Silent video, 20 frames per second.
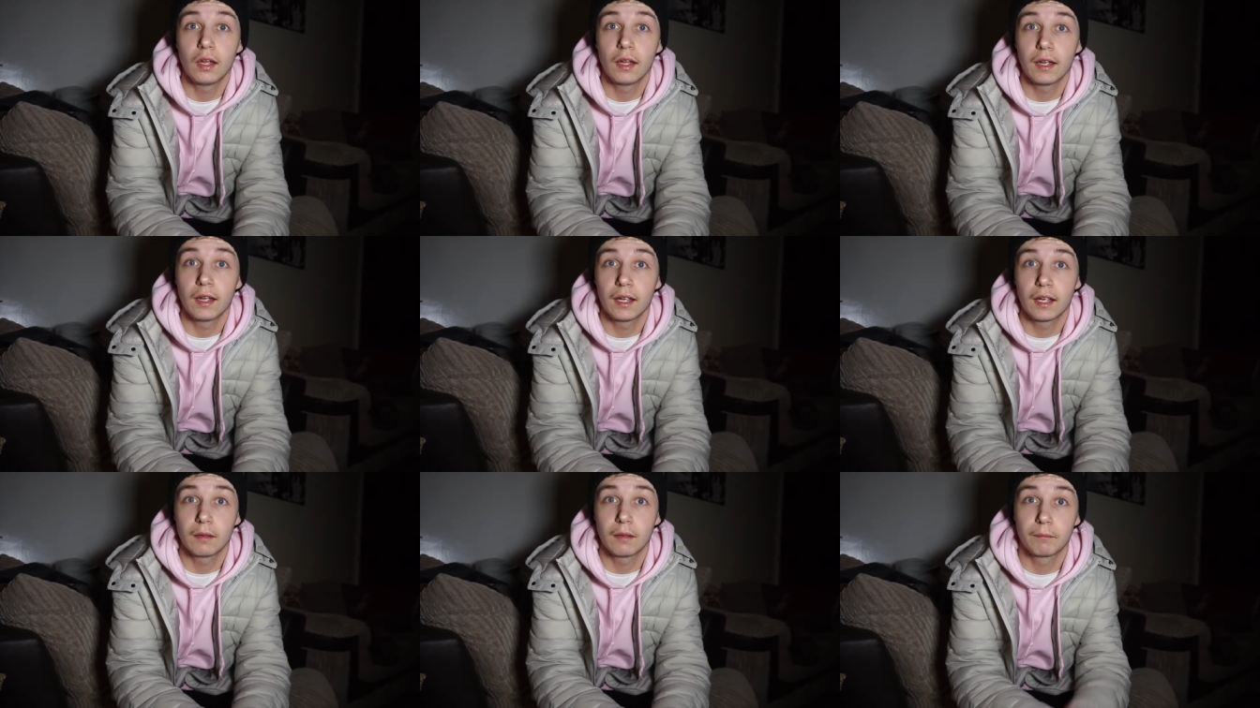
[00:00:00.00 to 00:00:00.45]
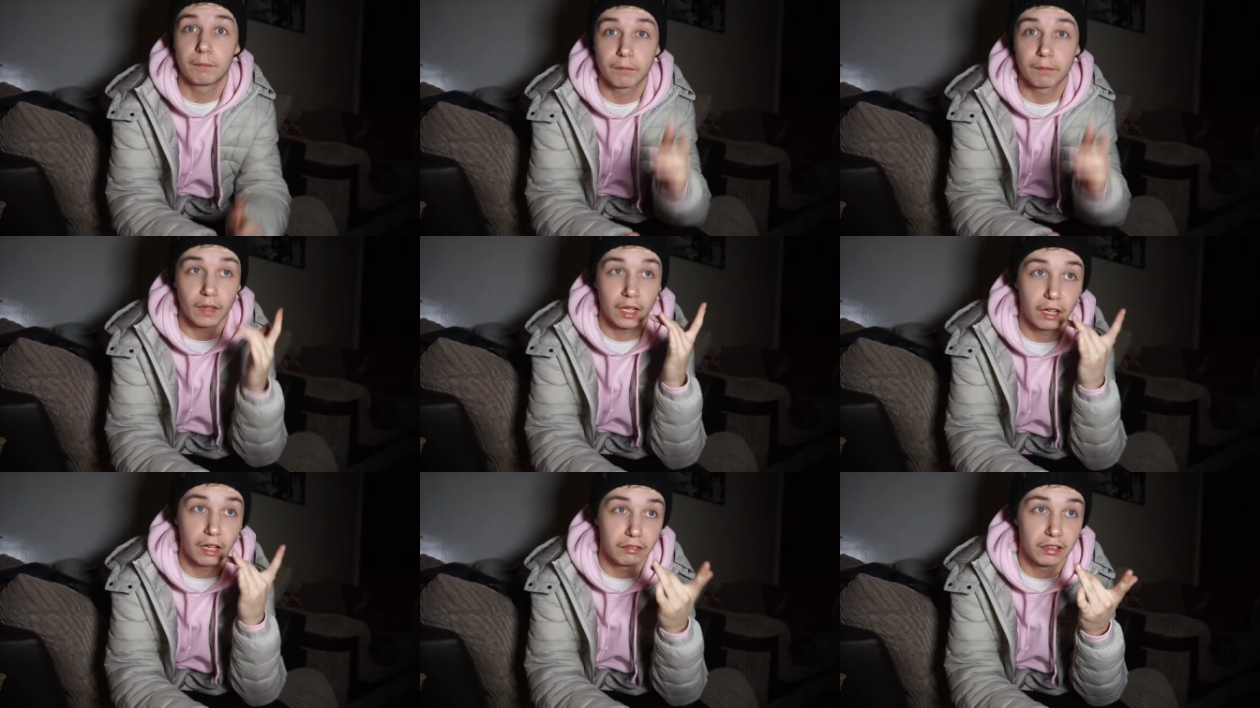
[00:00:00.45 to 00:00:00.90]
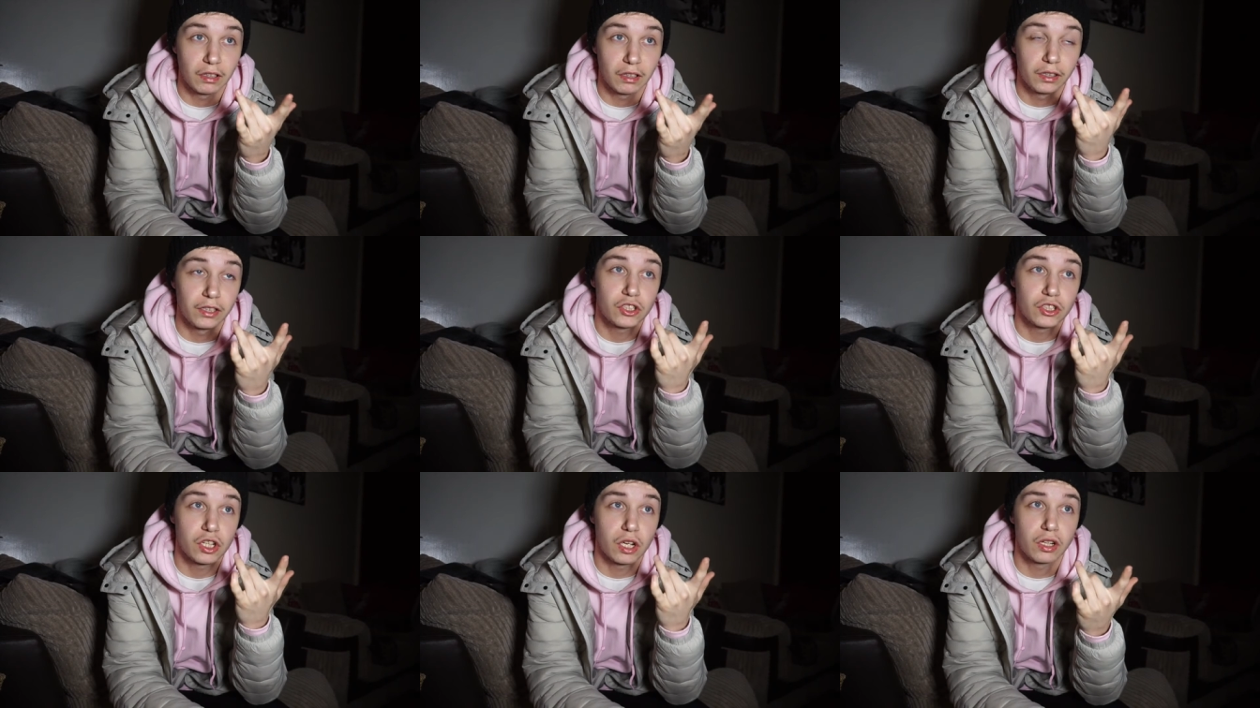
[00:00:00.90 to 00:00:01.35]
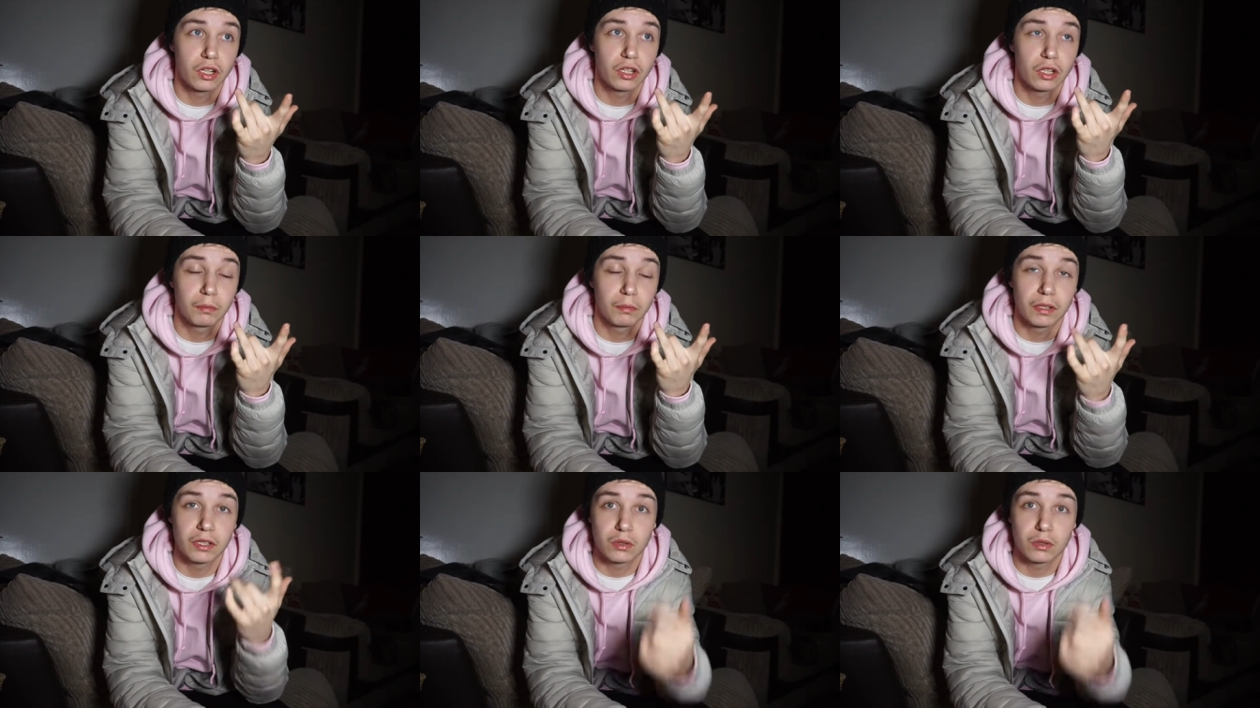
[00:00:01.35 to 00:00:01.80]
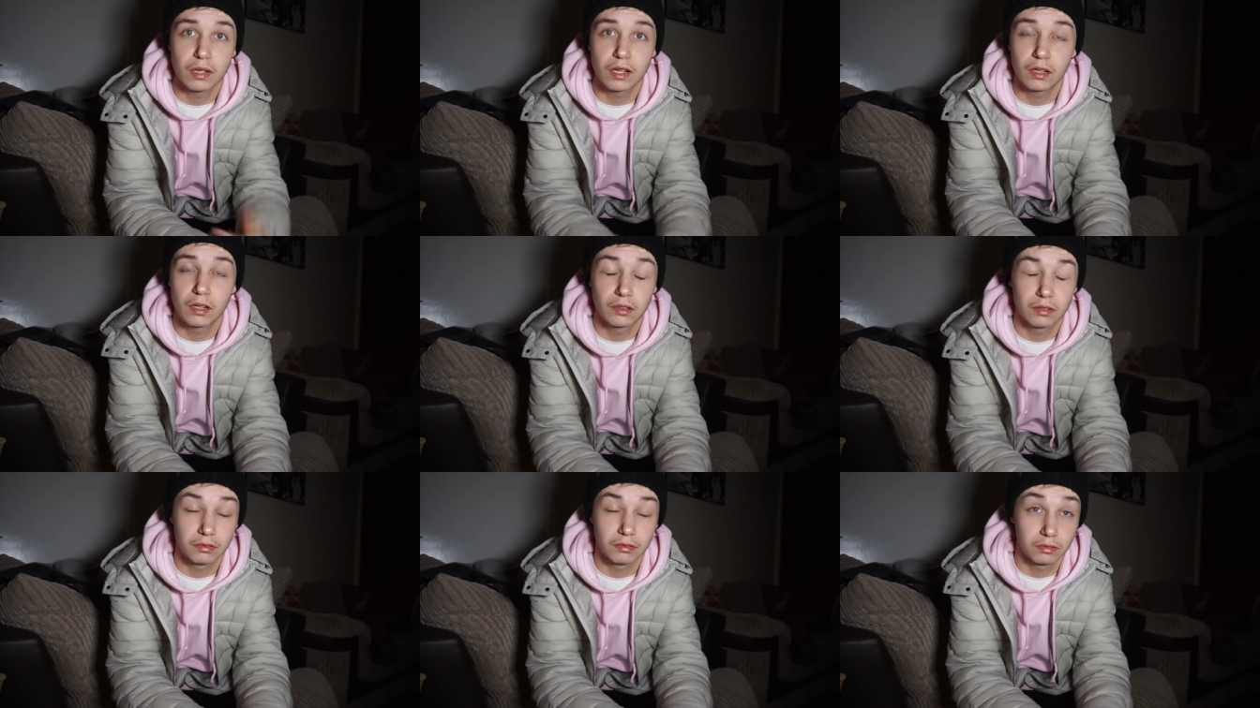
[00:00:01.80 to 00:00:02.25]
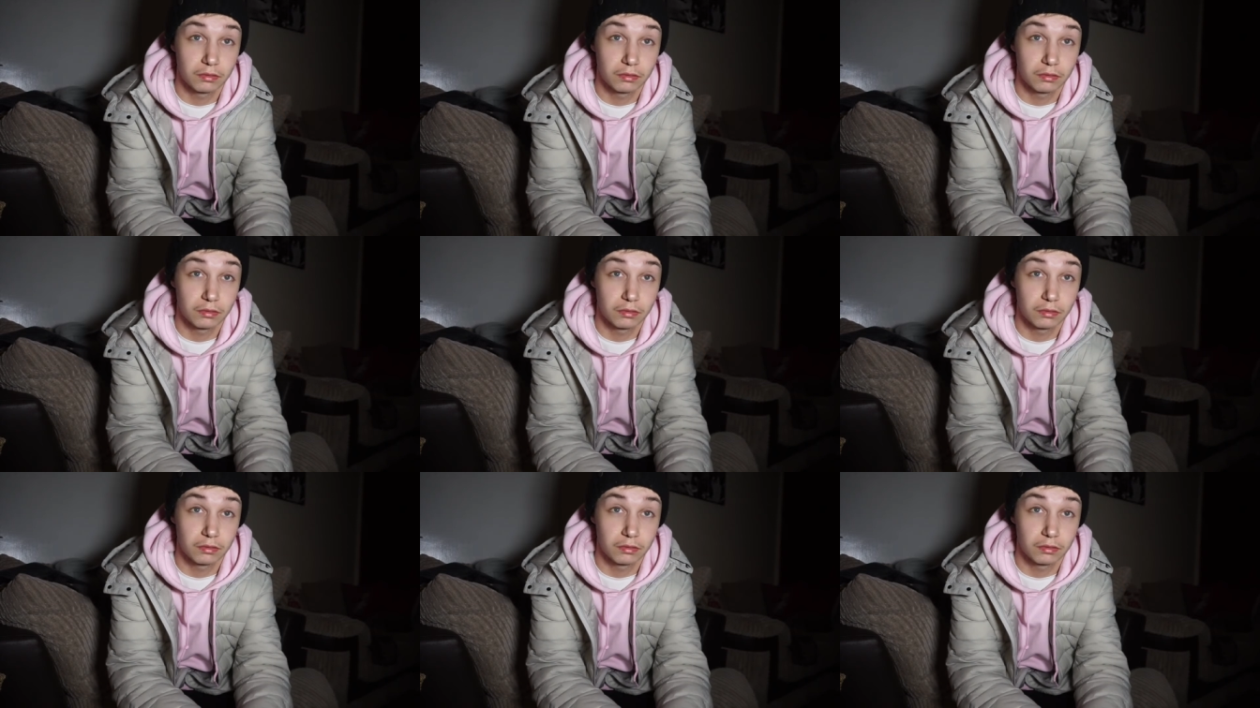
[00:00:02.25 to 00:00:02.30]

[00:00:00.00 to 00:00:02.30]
Um, I have the light shine on me as well.